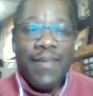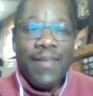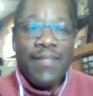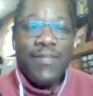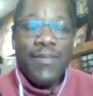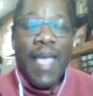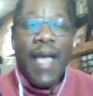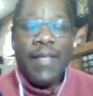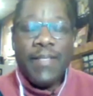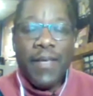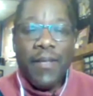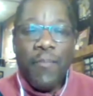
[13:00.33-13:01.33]
So yeah, I
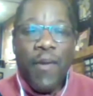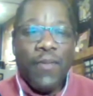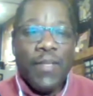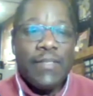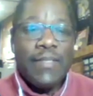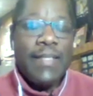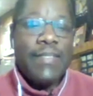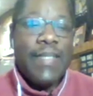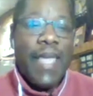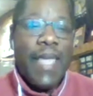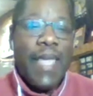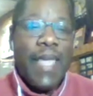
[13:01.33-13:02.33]
had done a Maryland State
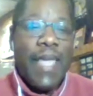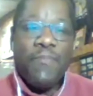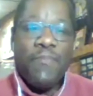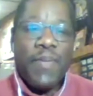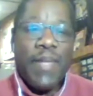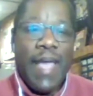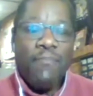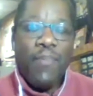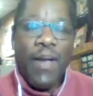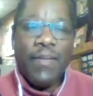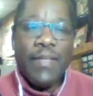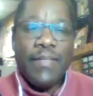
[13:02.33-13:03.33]
Championship, and I had
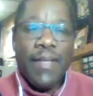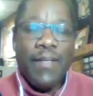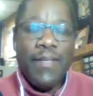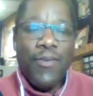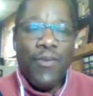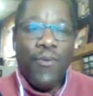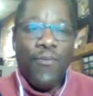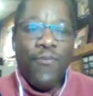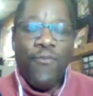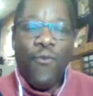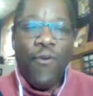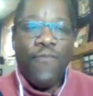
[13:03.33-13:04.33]
probably done,
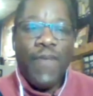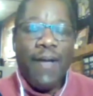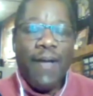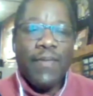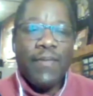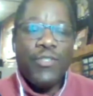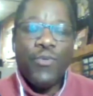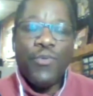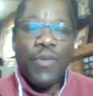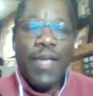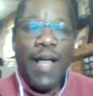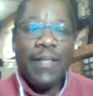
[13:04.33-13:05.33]
4 or 5
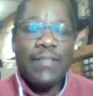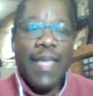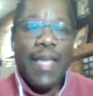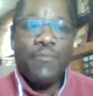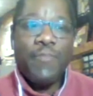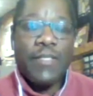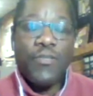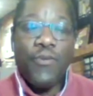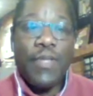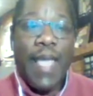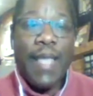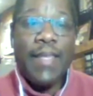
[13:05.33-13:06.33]
junior college games, but I
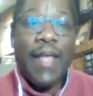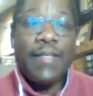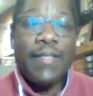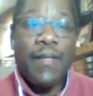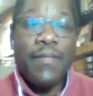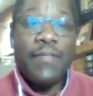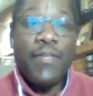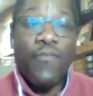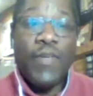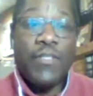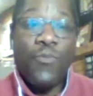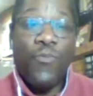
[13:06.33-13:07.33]
certainly had not done
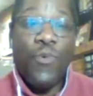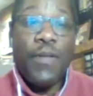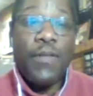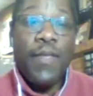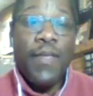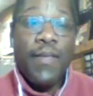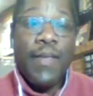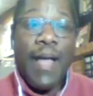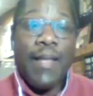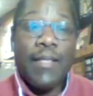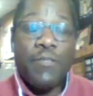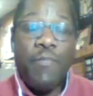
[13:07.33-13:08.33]
Division I
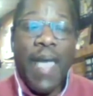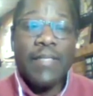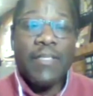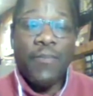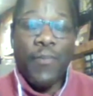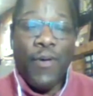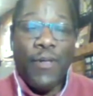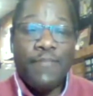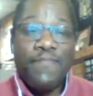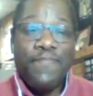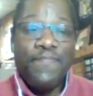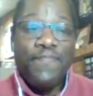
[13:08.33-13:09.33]
college basketball.
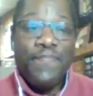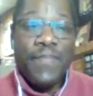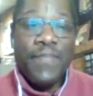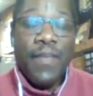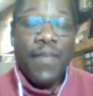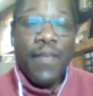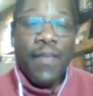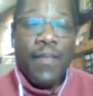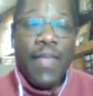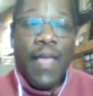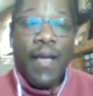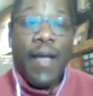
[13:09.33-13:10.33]

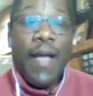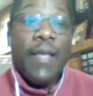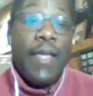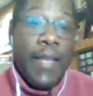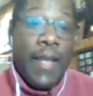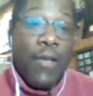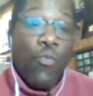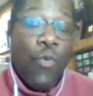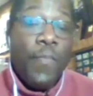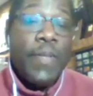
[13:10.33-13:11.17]
Now, again, I grew up in a